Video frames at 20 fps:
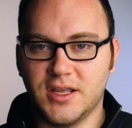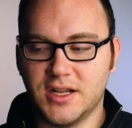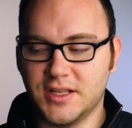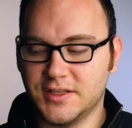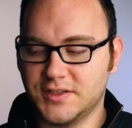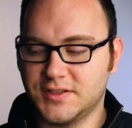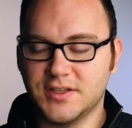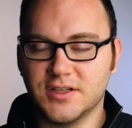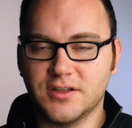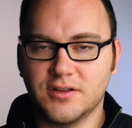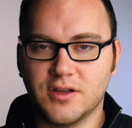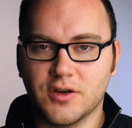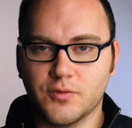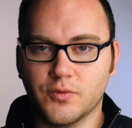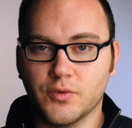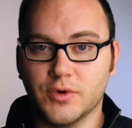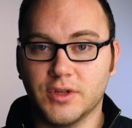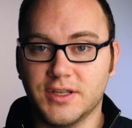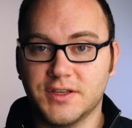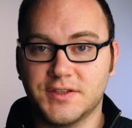and it's still a
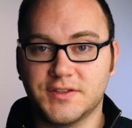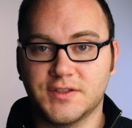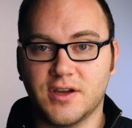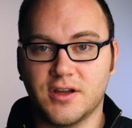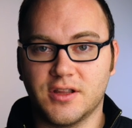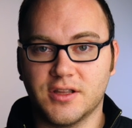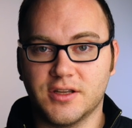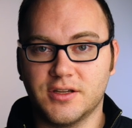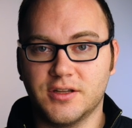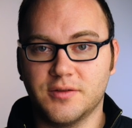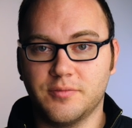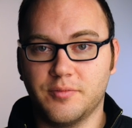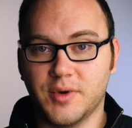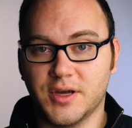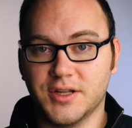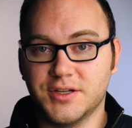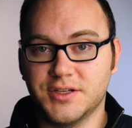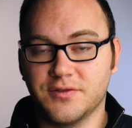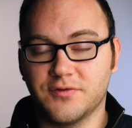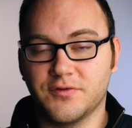really solid
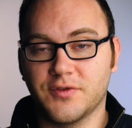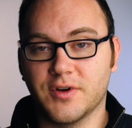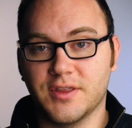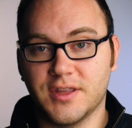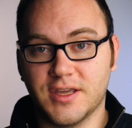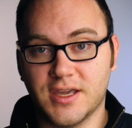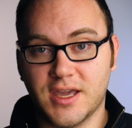budget-friendly